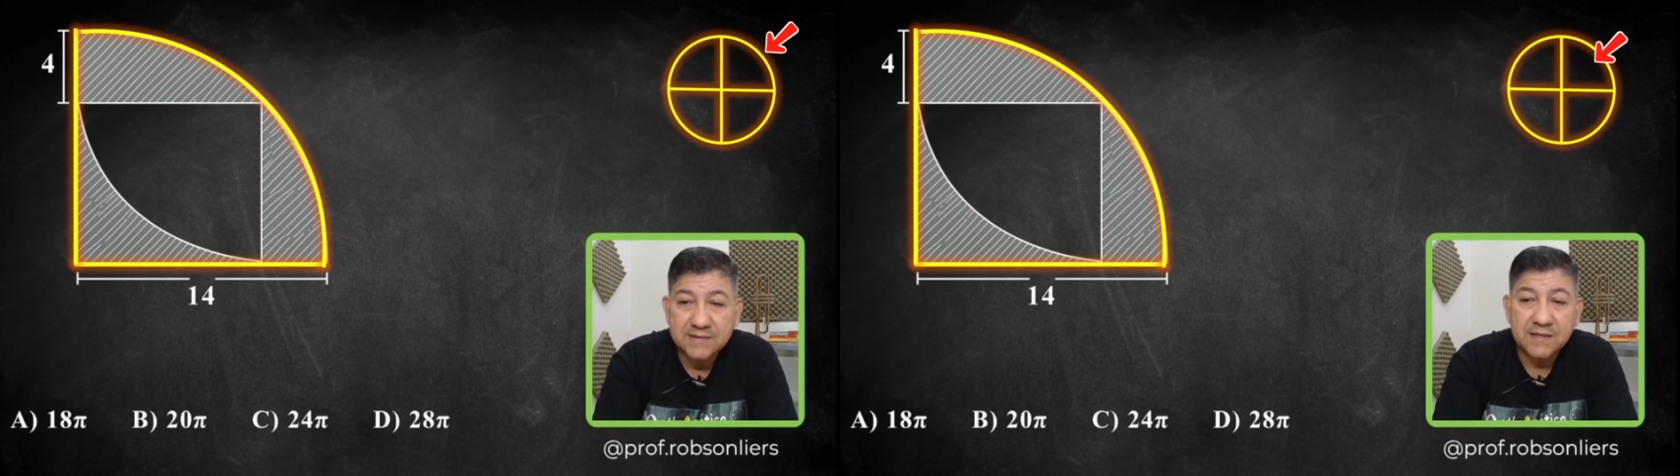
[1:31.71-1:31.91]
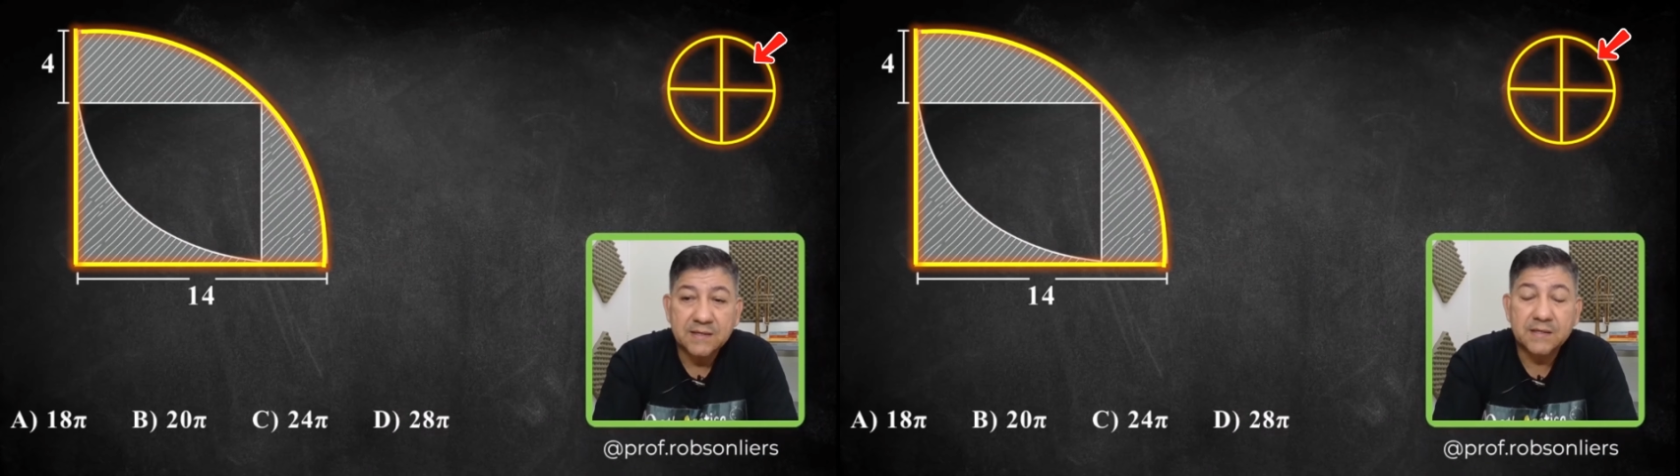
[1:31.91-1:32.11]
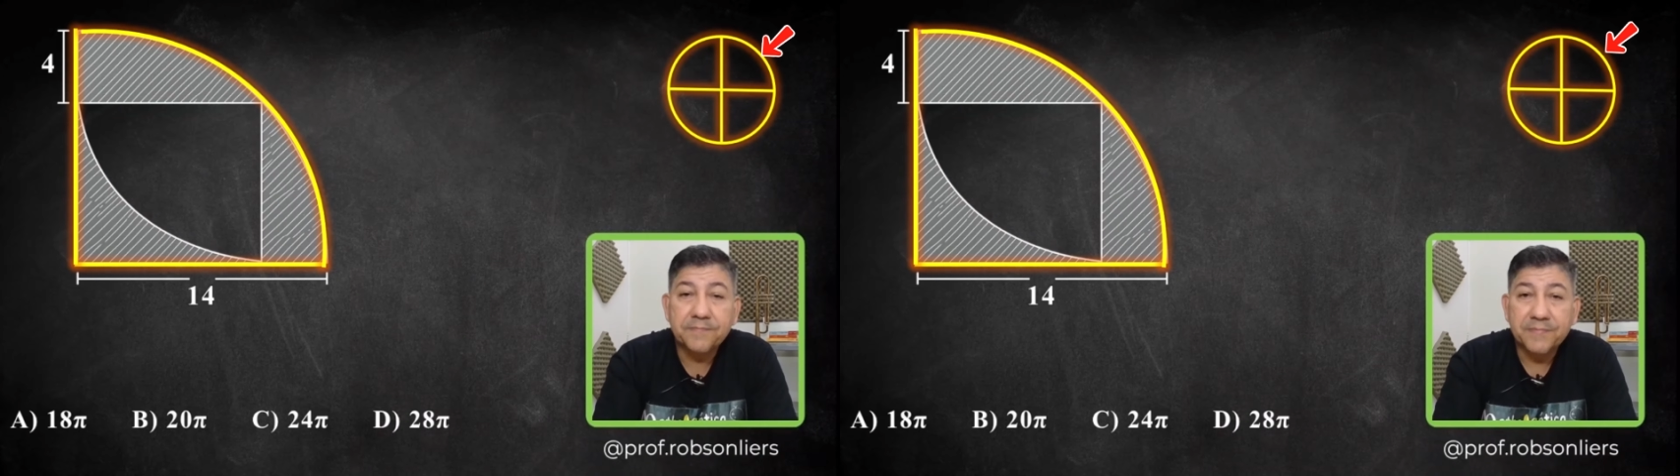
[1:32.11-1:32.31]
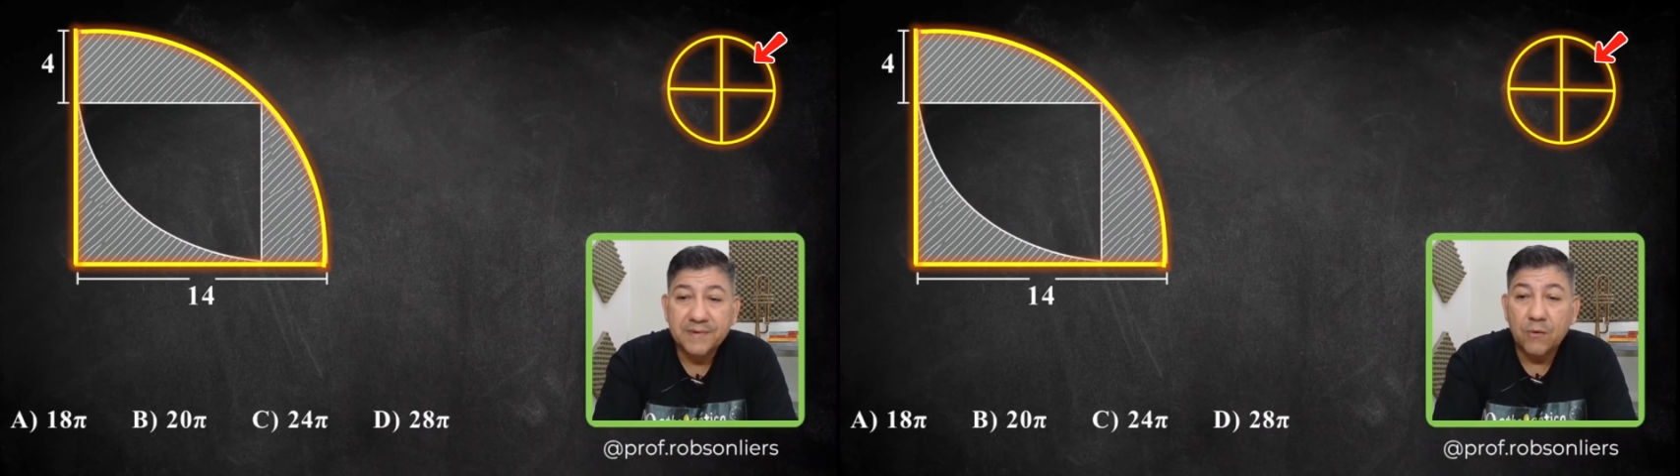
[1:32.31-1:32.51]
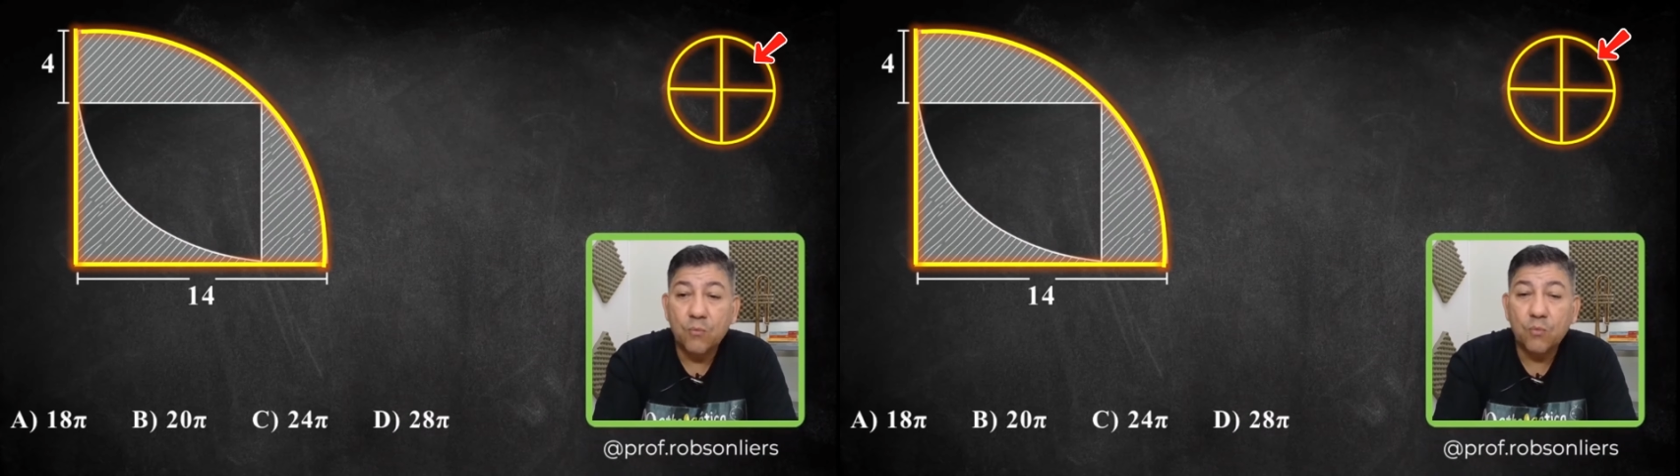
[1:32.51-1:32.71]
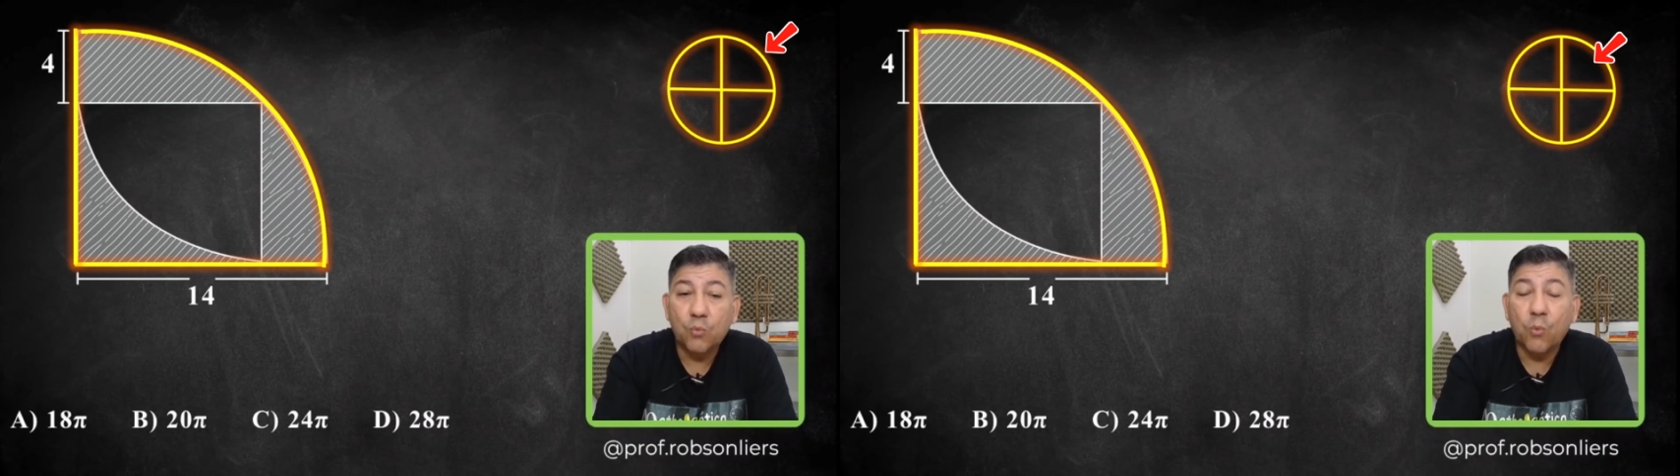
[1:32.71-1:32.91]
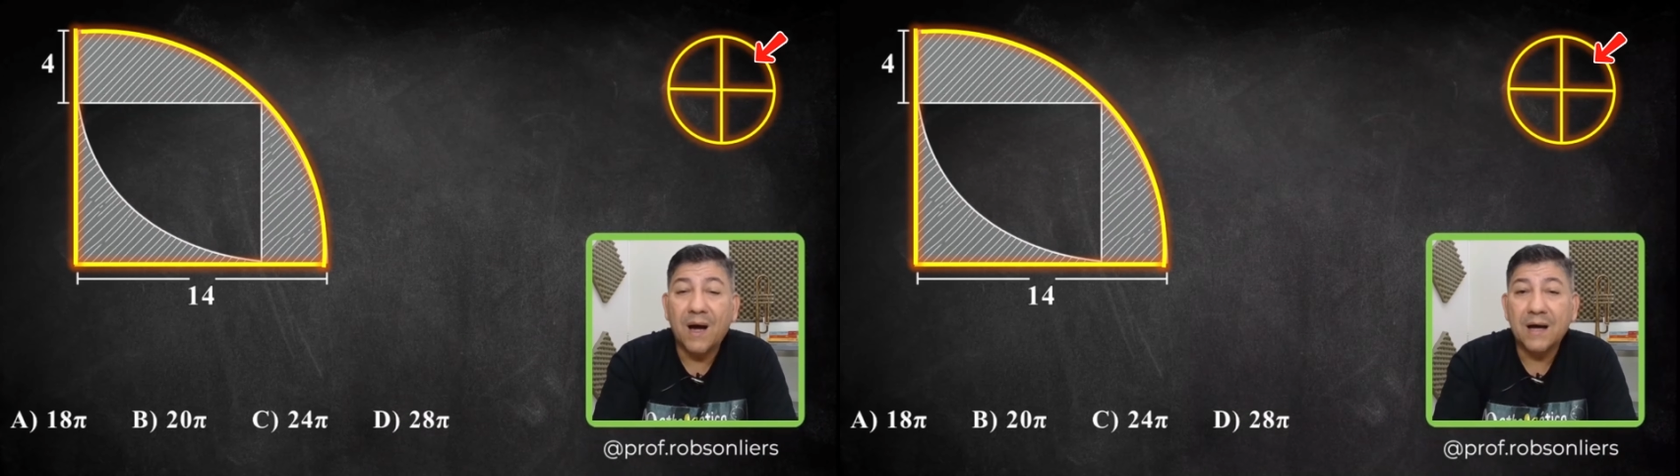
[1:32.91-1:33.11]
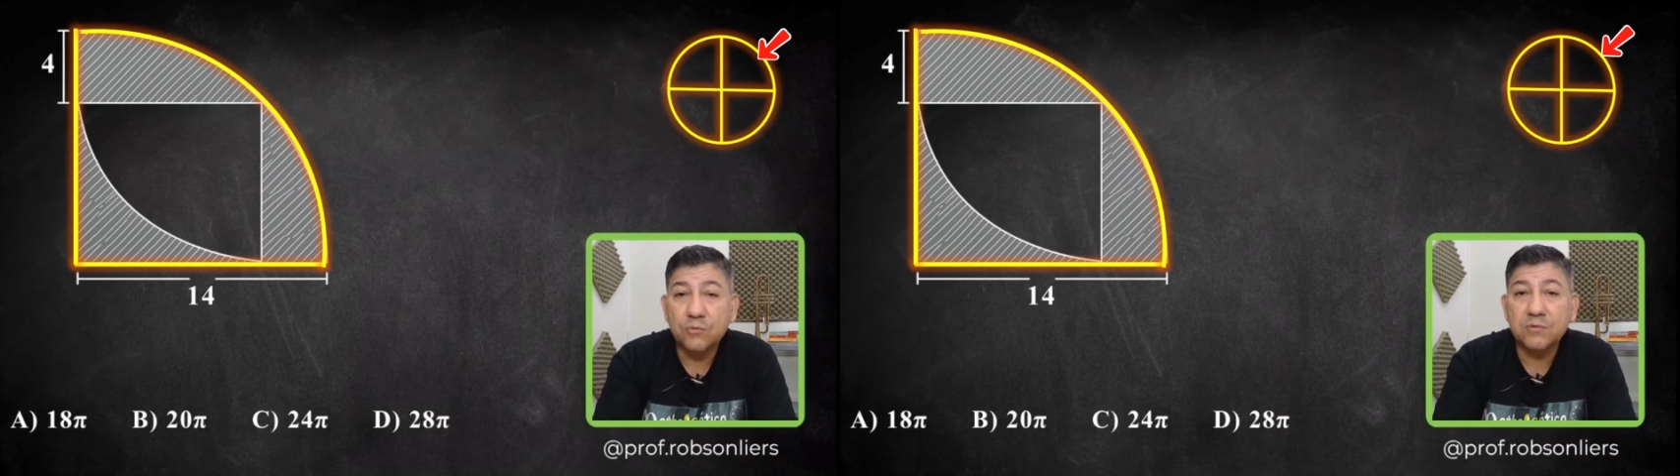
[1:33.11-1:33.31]
which is a quarter of the
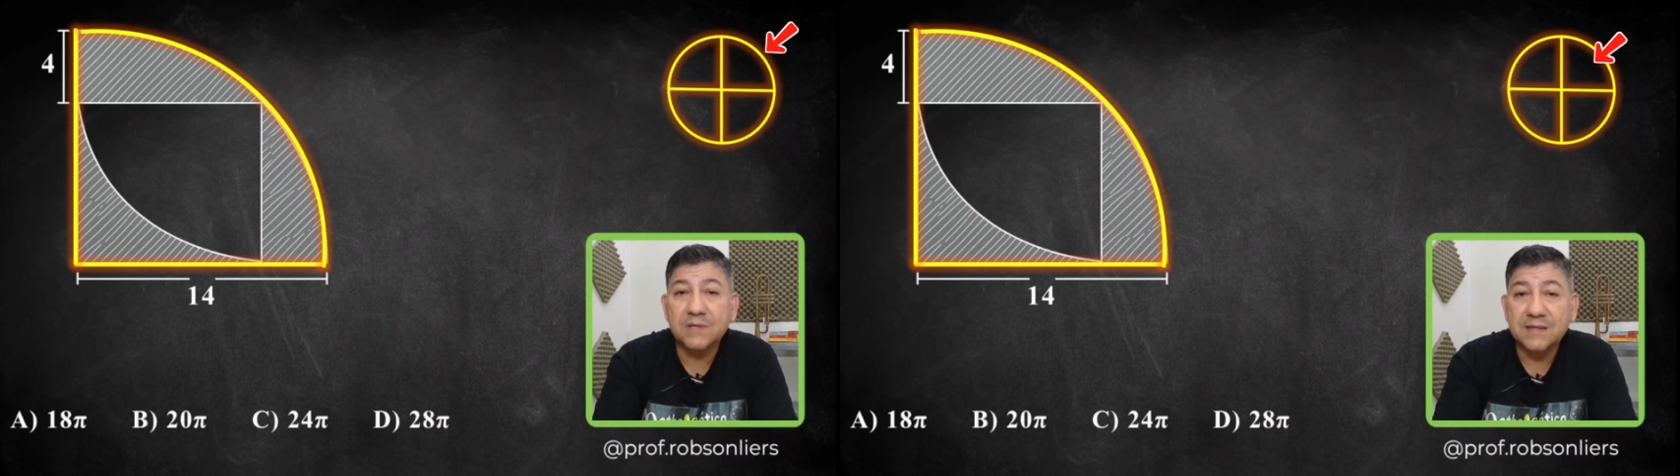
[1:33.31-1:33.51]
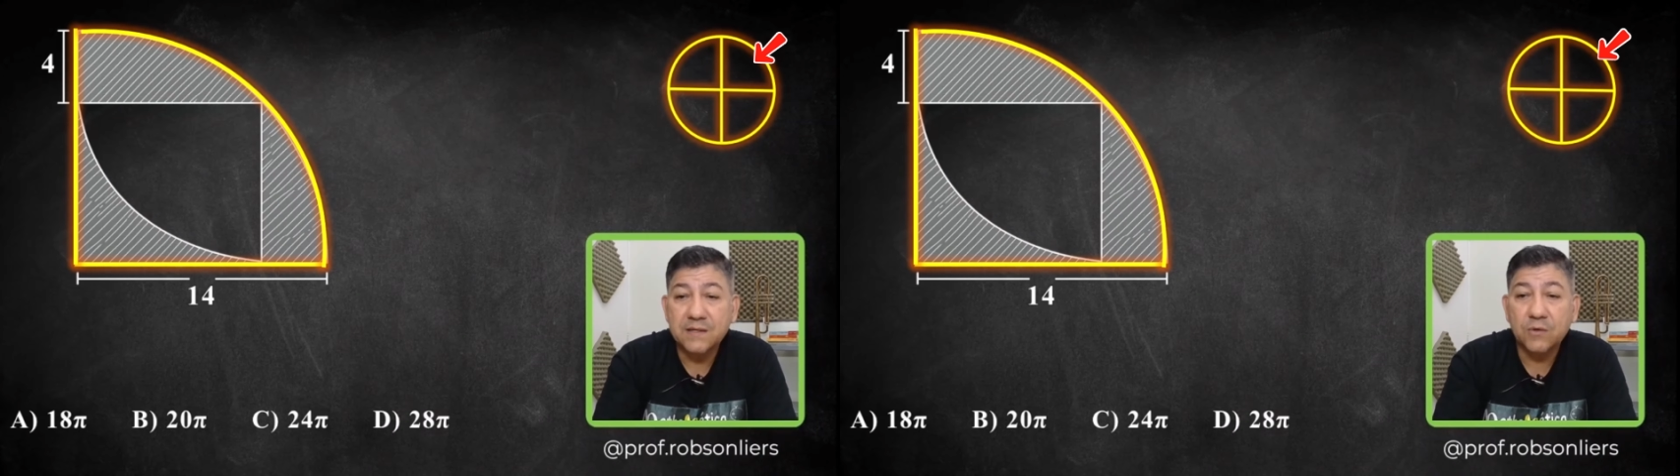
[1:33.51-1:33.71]
circle.